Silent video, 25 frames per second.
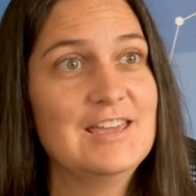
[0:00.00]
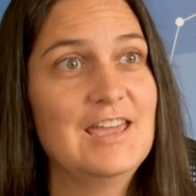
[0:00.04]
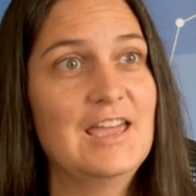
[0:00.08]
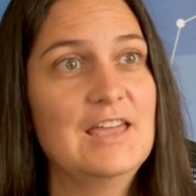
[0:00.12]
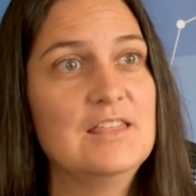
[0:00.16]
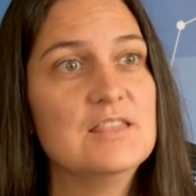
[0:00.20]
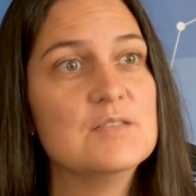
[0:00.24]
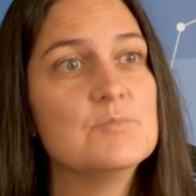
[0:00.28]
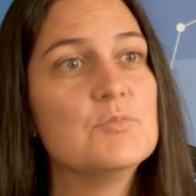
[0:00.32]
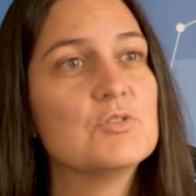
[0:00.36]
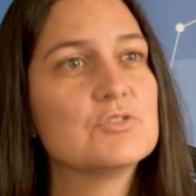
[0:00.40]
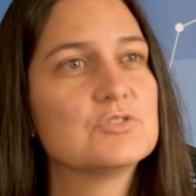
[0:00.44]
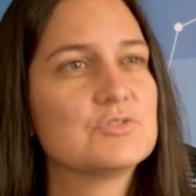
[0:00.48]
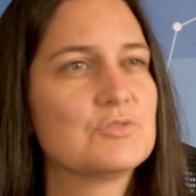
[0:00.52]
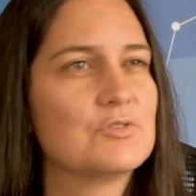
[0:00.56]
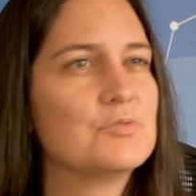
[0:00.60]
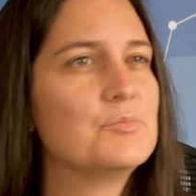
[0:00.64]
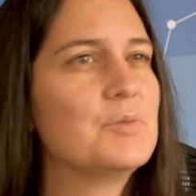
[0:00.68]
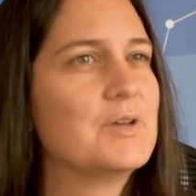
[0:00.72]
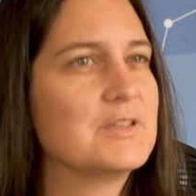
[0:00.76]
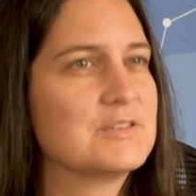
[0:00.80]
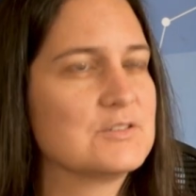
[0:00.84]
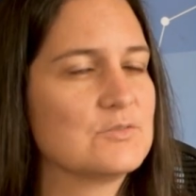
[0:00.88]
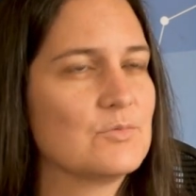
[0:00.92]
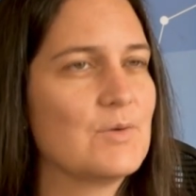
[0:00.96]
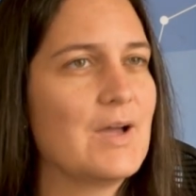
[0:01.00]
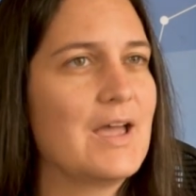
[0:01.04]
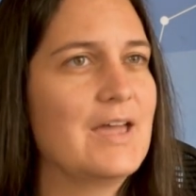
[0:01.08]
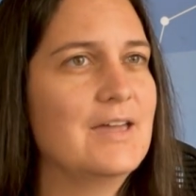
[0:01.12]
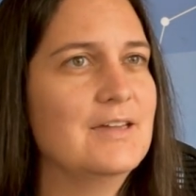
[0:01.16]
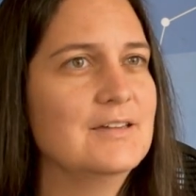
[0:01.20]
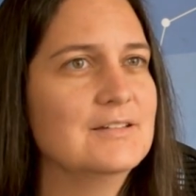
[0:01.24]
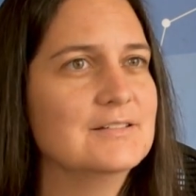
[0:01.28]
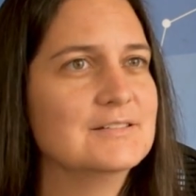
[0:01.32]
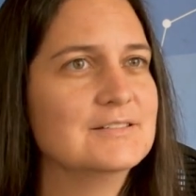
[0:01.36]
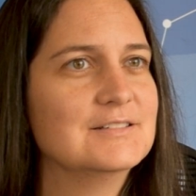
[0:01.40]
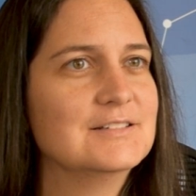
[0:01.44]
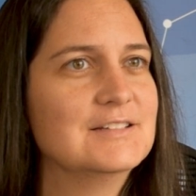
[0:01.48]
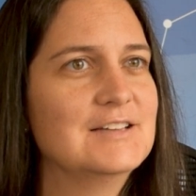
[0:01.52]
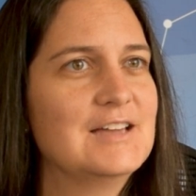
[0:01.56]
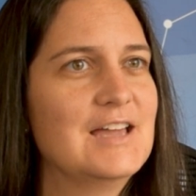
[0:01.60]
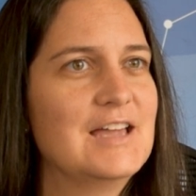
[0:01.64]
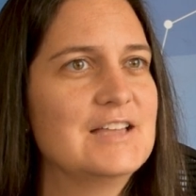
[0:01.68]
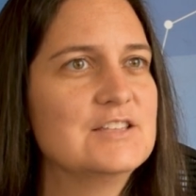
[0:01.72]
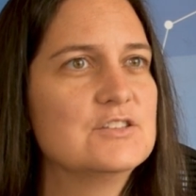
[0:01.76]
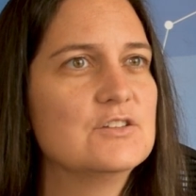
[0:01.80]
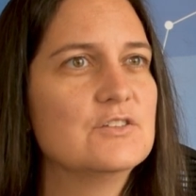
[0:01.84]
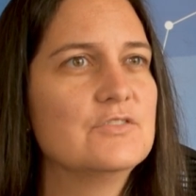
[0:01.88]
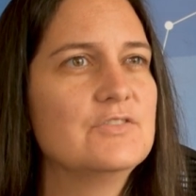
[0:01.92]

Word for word: in the most robust way. And so,